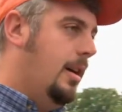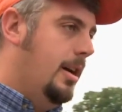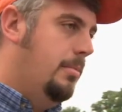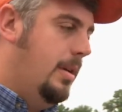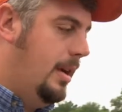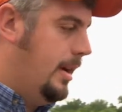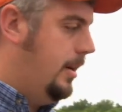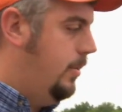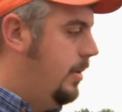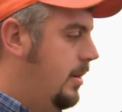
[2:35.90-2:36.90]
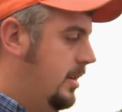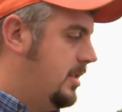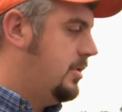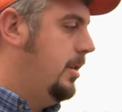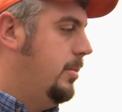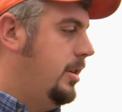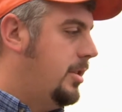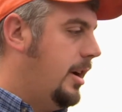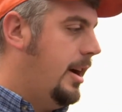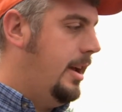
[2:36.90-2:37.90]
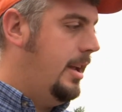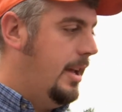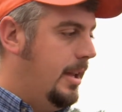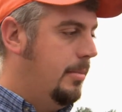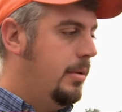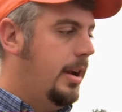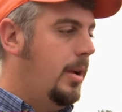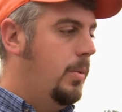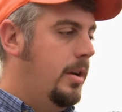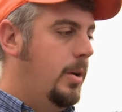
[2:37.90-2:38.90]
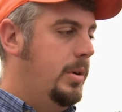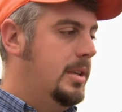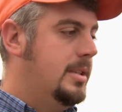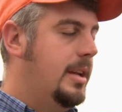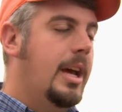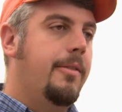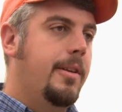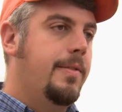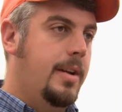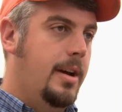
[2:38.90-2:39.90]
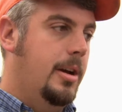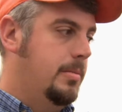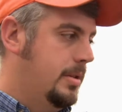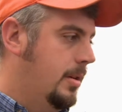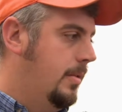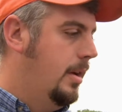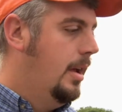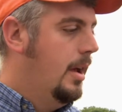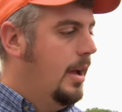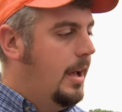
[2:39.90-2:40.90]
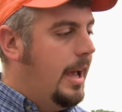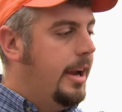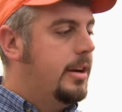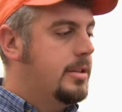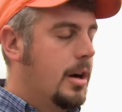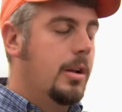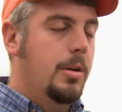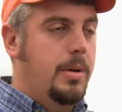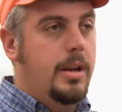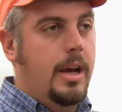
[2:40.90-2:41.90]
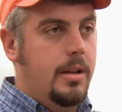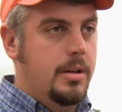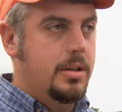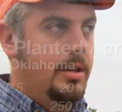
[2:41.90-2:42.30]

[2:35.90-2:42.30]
time. Uh, we are extremely dry and the planting window we just didn't have enough time. So acres are a little bit down this